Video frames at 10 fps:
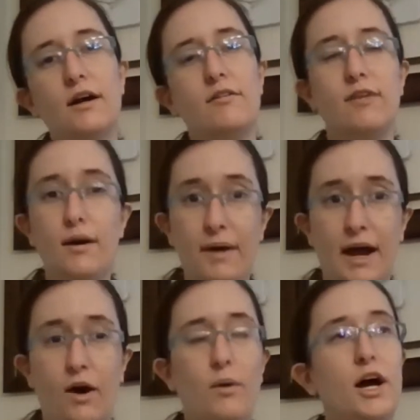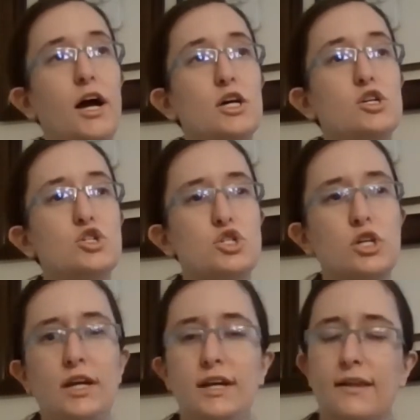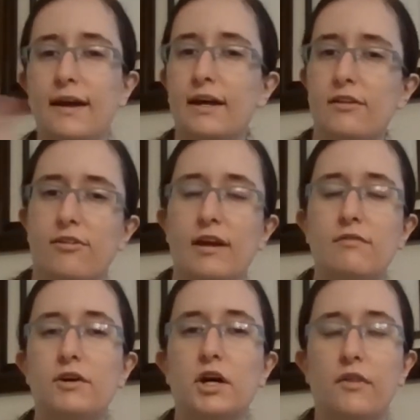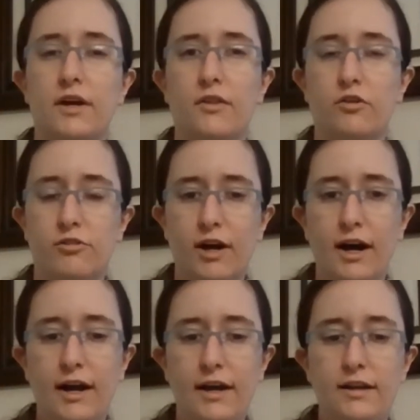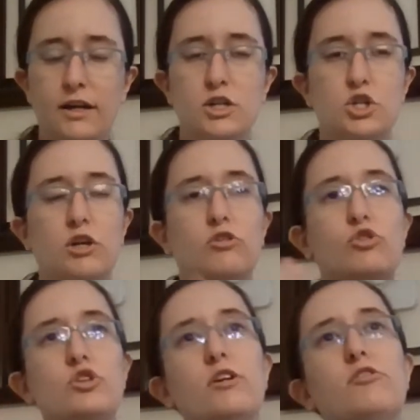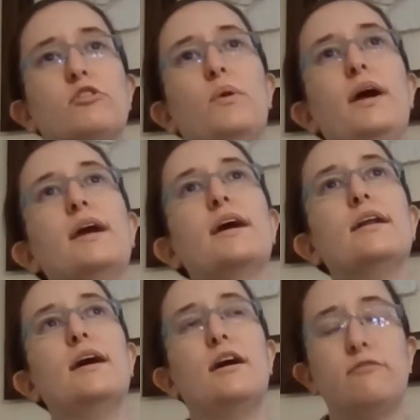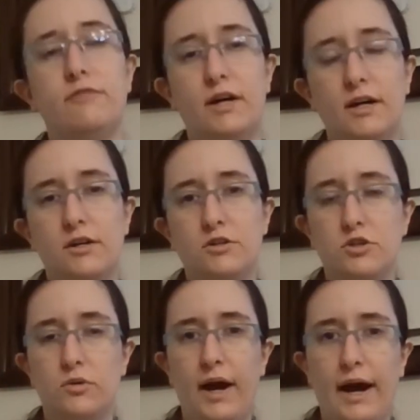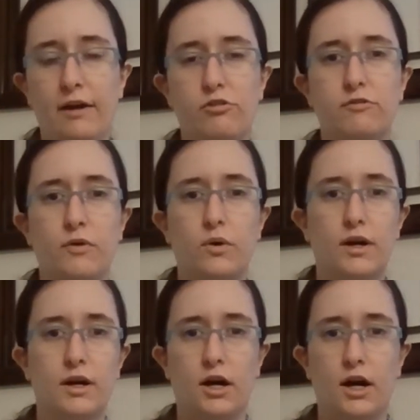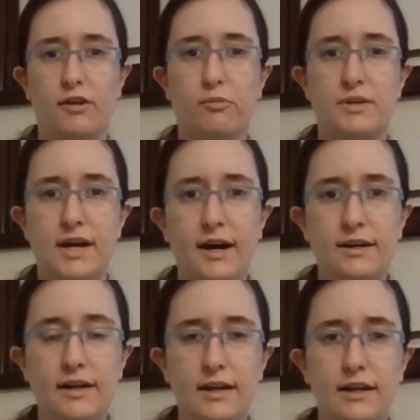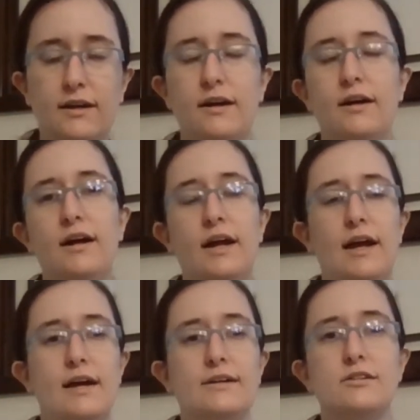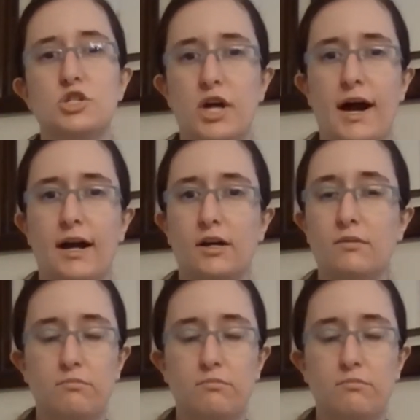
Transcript: somehow she lands safely on the other side. She is just awake enough to ask for hospitality, and Jack,